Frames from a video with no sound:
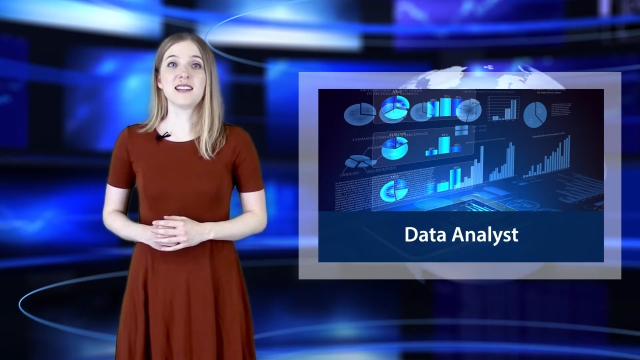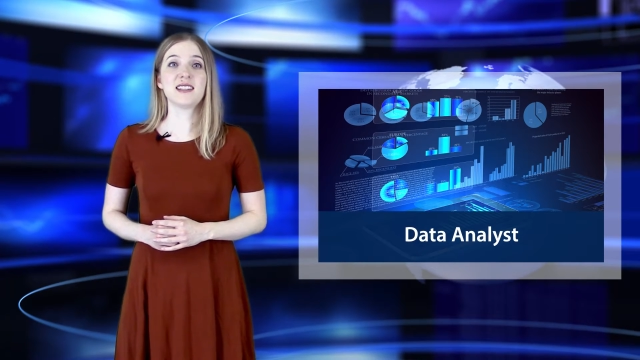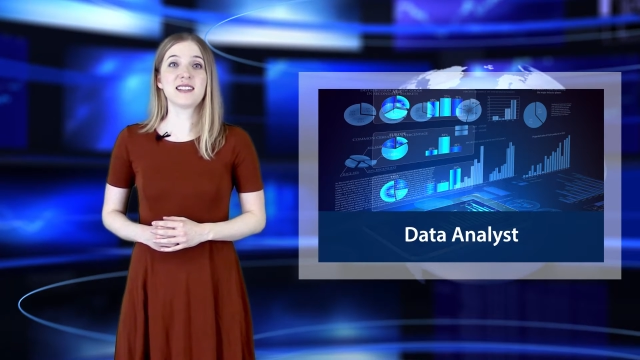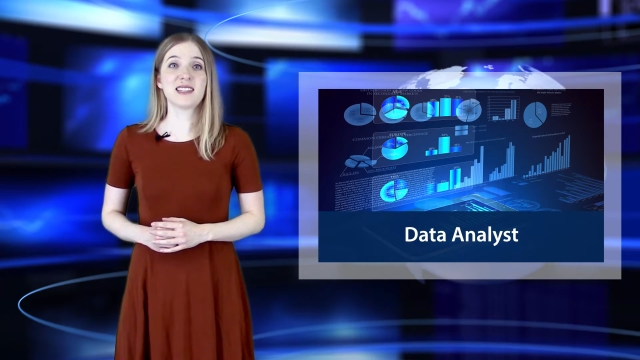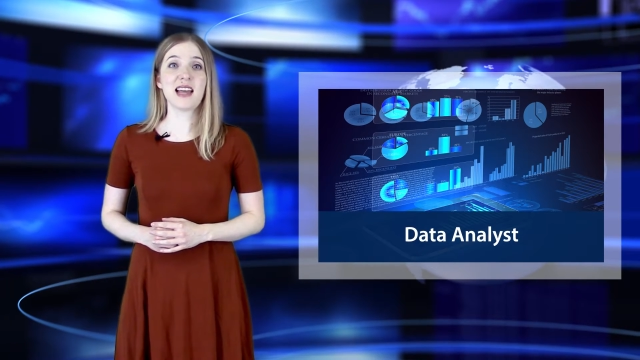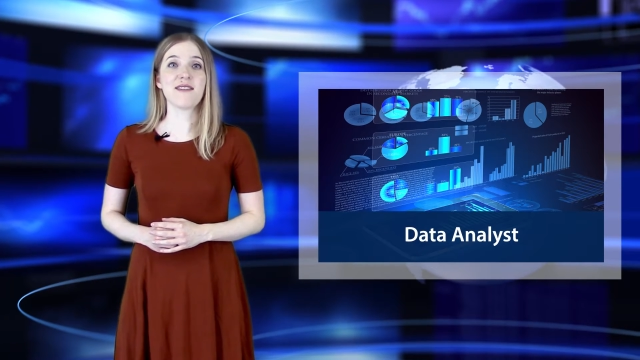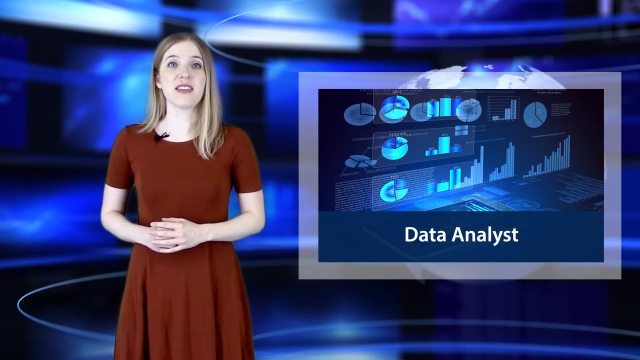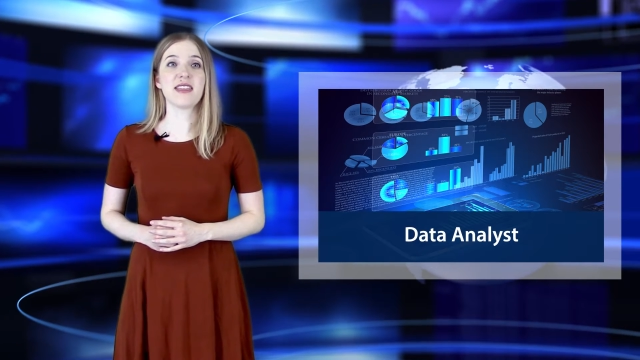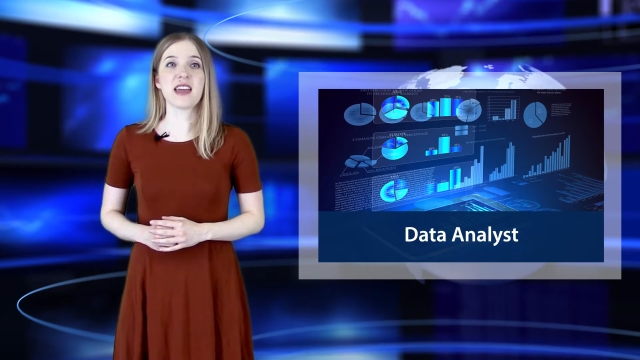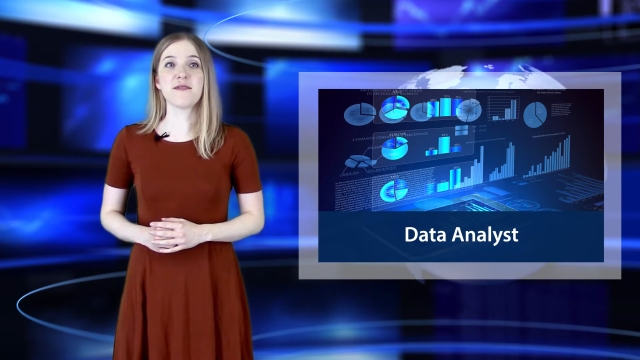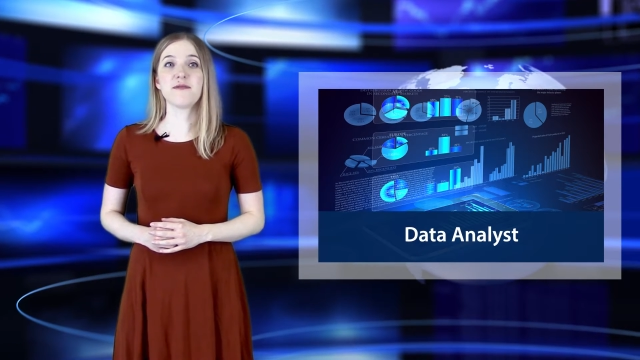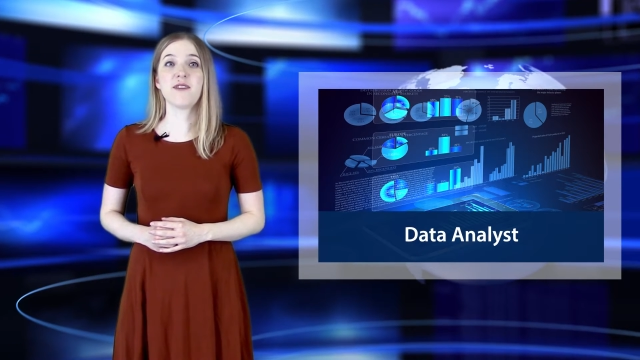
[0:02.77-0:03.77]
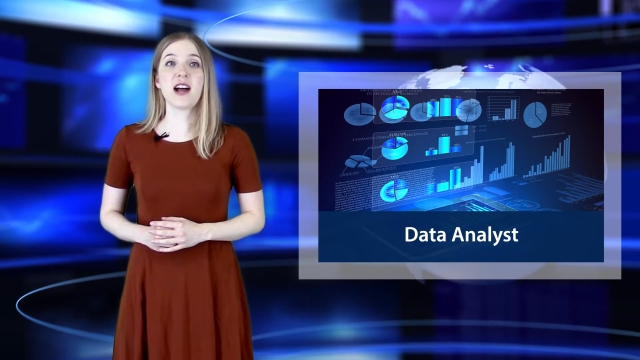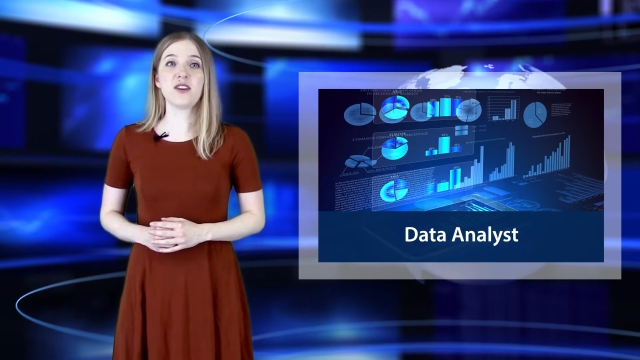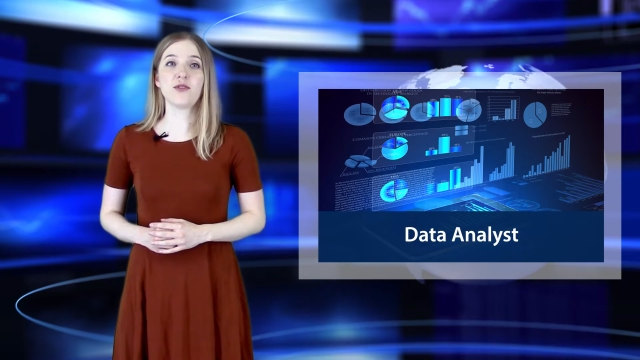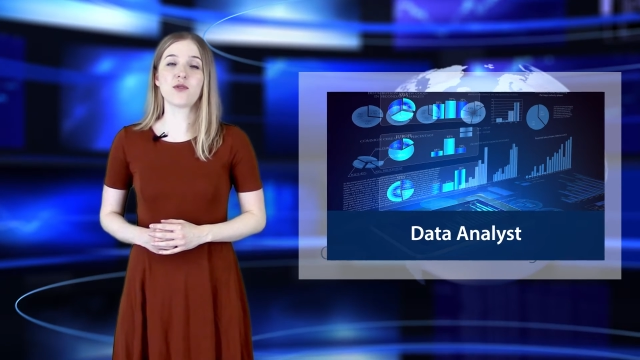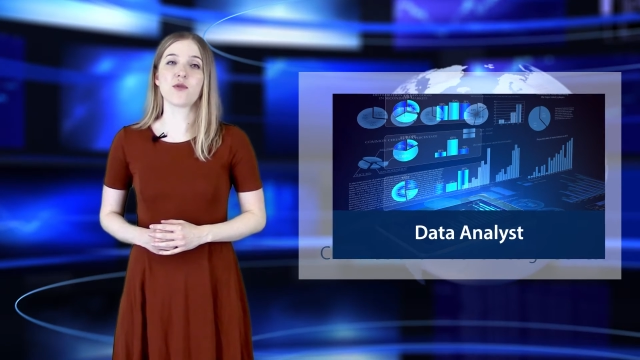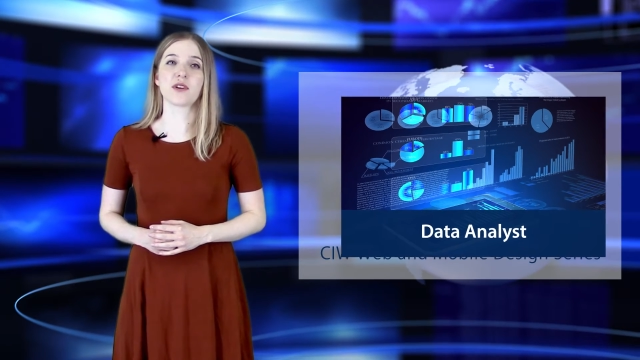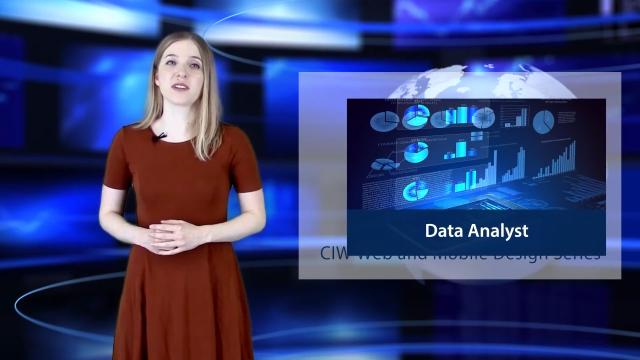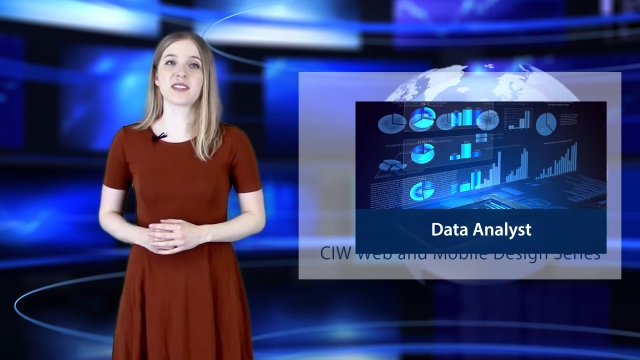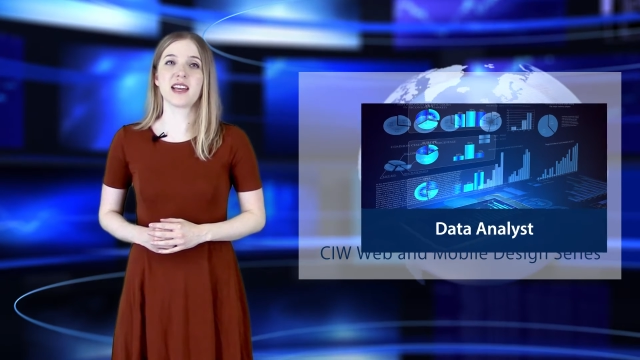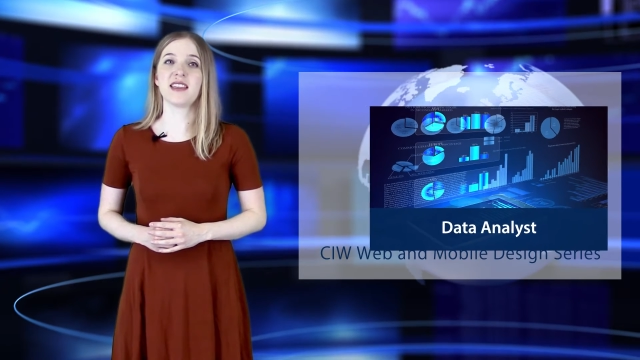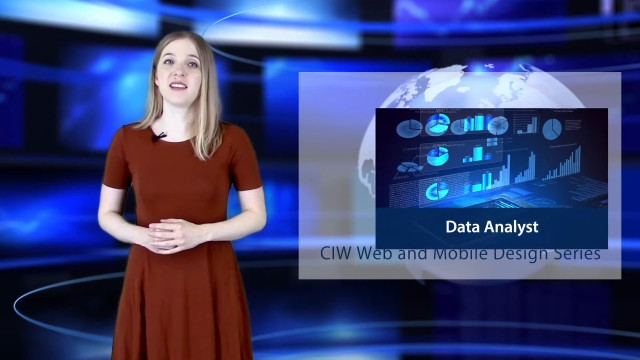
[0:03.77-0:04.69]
is the seventh and final course in